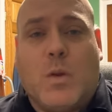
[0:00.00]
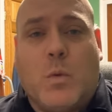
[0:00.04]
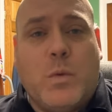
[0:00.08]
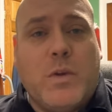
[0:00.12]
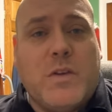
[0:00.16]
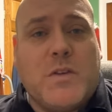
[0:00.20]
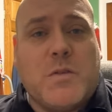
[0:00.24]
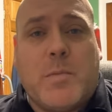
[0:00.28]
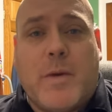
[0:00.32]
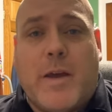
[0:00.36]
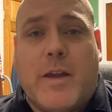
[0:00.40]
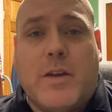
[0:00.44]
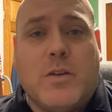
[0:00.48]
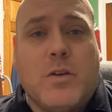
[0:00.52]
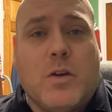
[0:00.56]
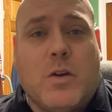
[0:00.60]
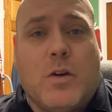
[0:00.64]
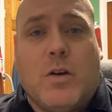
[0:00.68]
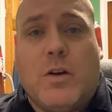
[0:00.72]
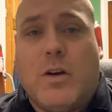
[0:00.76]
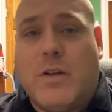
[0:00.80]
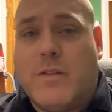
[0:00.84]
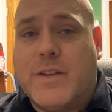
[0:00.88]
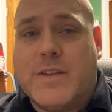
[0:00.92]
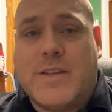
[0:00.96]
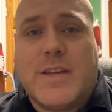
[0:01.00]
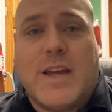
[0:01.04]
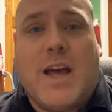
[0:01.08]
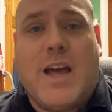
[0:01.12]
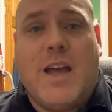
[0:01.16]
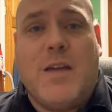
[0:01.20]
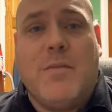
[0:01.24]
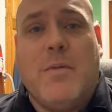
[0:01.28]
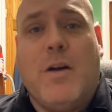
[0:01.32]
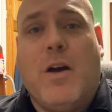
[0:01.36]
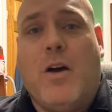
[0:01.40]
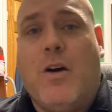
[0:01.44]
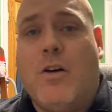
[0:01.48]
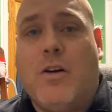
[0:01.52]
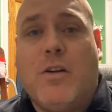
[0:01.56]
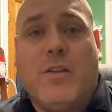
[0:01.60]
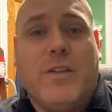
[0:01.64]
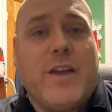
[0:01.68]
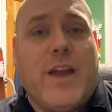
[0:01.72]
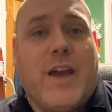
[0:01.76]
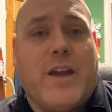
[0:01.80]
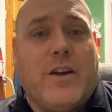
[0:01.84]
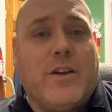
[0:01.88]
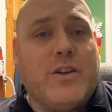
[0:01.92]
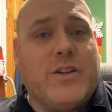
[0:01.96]
we spent all the time, all
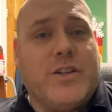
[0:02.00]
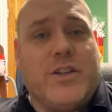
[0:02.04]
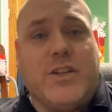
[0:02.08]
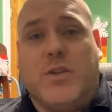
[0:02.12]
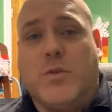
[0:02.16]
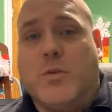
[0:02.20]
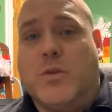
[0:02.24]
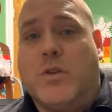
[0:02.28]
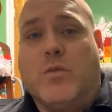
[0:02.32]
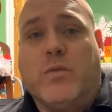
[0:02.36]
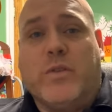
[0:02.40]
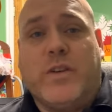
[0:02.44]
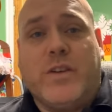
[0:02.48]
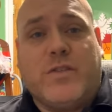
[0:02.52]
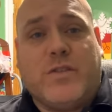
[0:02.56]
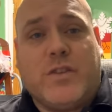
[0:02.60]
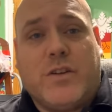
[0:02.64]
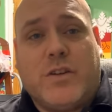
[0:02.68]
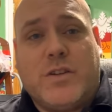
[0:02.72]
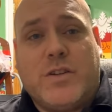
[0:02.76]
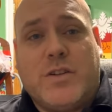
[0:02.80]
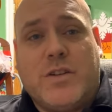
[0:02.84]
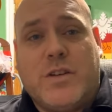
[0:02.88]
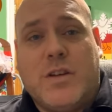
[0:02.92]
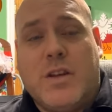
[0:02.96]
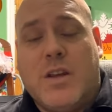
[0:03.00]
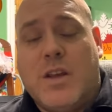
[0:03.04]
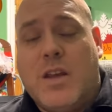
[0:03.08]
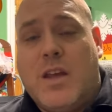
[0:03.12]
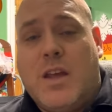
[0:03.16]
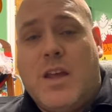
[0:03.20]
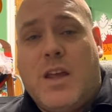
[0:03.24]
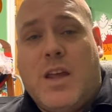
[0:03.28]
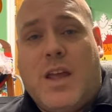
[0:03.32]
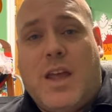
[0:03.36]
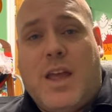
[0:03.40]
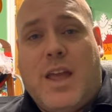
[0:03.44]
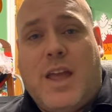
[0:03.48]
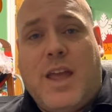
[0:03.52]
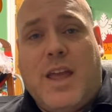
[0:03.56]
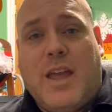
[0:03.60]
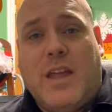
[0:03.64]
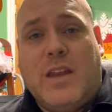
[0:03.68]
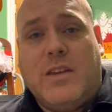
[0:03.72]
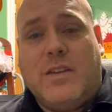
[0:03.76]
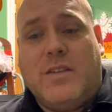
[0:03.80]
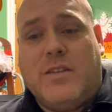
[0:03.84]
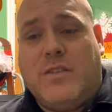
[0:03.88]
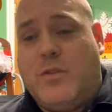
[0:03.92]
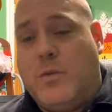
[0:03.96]
the energy doing the research
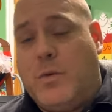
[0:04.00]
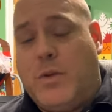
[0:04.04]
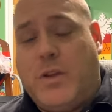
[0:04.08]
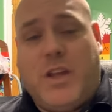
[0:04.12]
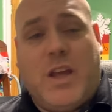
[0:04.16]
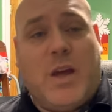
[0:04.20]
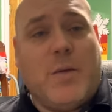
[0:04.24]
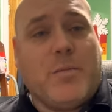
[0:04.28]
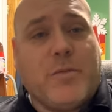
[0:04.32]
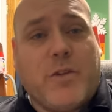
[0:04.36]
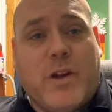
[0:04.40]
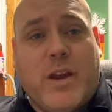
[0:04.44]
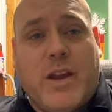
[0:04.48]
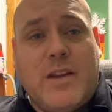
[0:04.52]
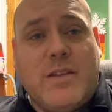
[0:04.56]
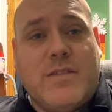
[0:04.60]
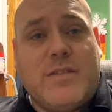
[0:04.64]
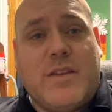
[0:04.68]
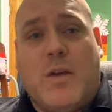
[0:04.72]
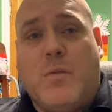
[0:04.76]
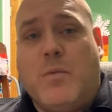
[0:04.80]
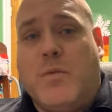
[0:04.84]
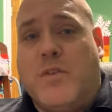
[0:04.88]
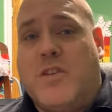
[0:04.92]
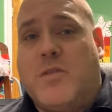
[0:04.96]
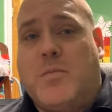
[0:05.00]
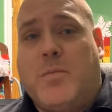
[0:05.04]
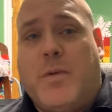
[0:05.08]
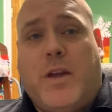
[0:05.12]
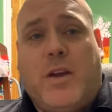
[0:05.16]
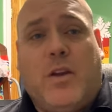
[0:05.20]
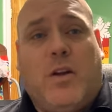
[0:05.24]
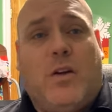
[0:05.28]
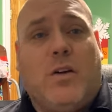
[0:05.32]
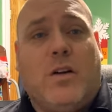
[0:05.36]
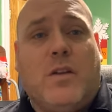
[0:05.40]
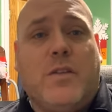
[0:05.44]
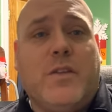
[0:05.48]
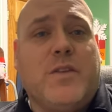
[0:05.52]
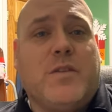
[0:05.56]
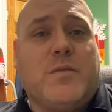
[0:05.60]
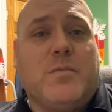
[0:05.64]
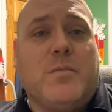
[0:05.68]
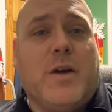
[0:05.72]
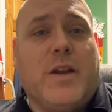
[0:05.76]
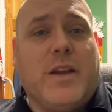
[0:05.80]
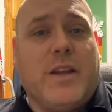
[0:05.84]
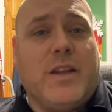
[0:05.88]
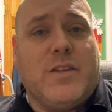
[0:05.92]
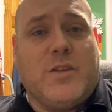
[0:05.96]
and doing the upgrades, and we spent all this
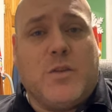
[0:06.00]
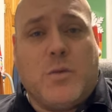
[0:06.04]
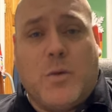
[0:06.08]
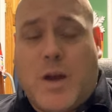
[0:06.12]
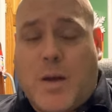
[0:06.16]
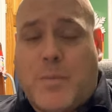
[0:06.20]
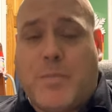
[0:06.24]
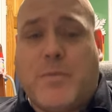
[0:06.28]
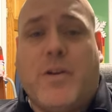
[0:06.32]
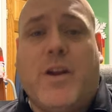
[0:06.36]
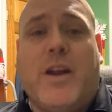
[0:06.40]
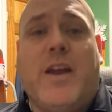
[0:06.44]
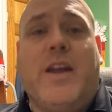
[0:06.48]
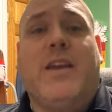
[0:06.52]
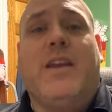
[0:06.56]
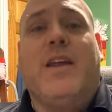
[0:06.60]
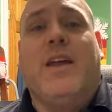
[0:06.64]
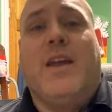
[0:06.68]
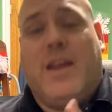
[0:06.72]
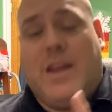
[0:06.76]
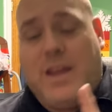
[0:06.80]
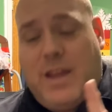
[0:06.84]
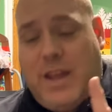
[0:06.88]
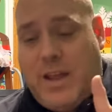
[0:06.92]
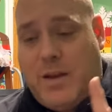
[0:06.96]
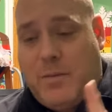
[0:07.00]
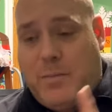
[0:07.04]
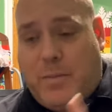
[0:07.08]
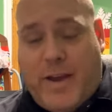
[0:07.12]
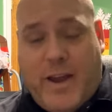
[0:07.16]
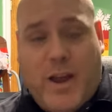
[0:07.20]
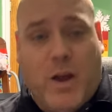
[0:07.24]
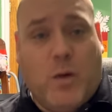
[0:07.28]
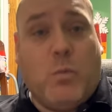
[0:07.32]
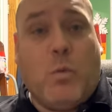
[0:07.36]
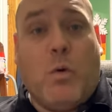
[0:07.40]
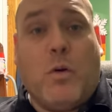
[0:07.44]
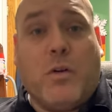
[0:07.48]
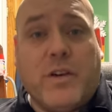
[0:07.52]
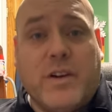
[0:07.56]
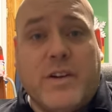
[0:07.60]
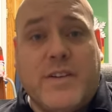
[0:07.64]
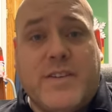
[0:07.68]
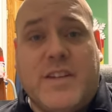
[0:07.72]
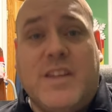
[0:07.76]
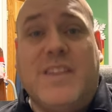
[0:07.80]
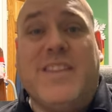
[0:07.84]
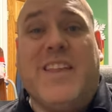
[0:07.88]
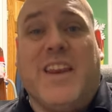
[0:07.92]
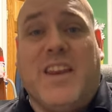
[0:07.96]
money to upgrade and buy a
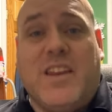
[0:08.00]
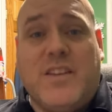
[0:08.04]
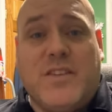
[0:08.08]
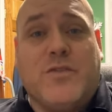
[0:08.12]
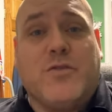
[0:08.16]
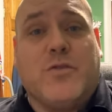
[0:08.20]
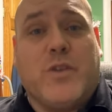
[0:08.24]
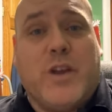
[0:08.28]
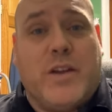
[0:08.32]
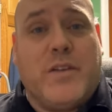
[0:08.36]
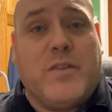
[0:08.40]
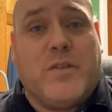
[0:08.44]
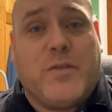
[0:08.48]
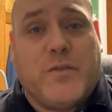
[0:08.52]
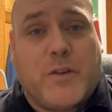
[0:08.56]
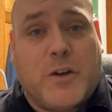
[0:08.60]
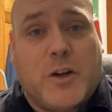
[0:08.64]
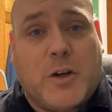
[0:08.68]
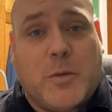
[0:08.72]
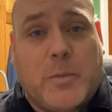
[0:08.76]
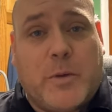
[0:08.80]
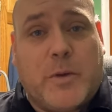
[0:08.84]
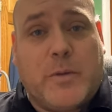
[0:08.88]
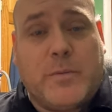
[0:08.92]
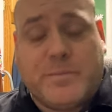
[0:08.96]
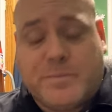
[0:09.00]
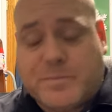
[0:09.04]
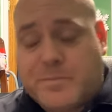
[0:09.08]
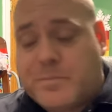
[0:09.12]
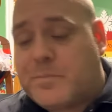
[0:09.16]
warranty that is transferable.